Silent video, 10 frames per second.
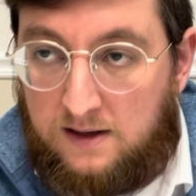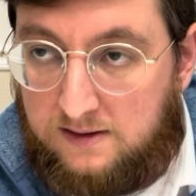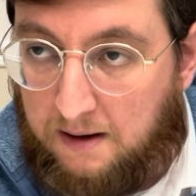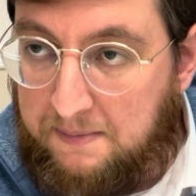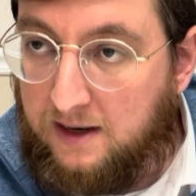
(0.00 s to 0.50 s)

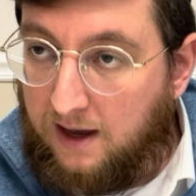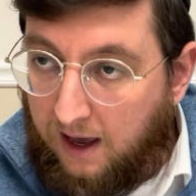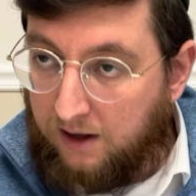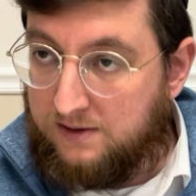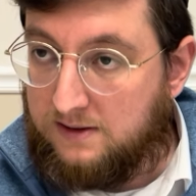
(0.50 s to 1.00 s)
Somebody
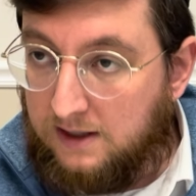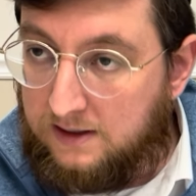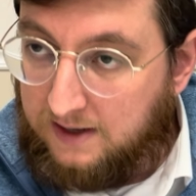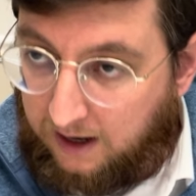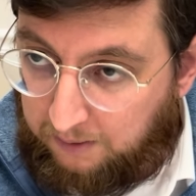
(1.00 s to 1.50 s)
else
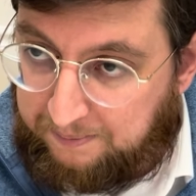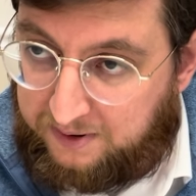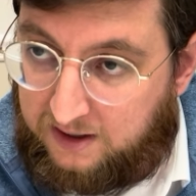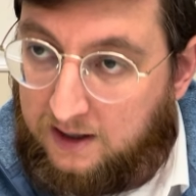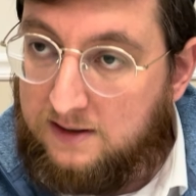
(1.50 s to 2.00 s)
needs help.
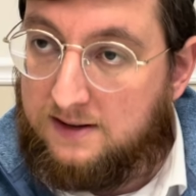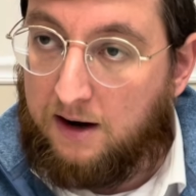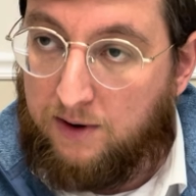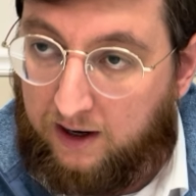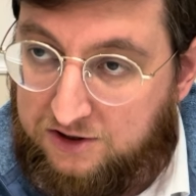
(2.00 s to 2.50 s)
He needs
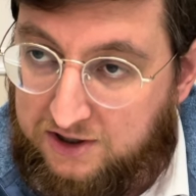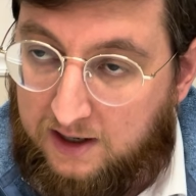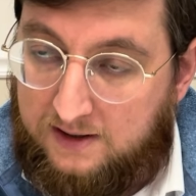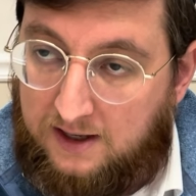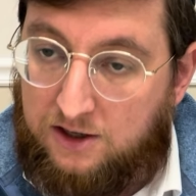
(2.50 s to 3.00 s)
direction,
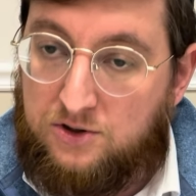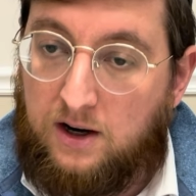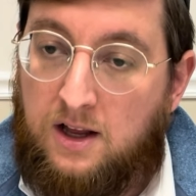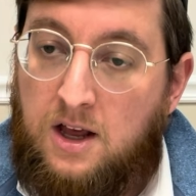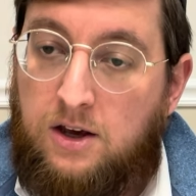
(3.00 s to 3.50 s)
etc.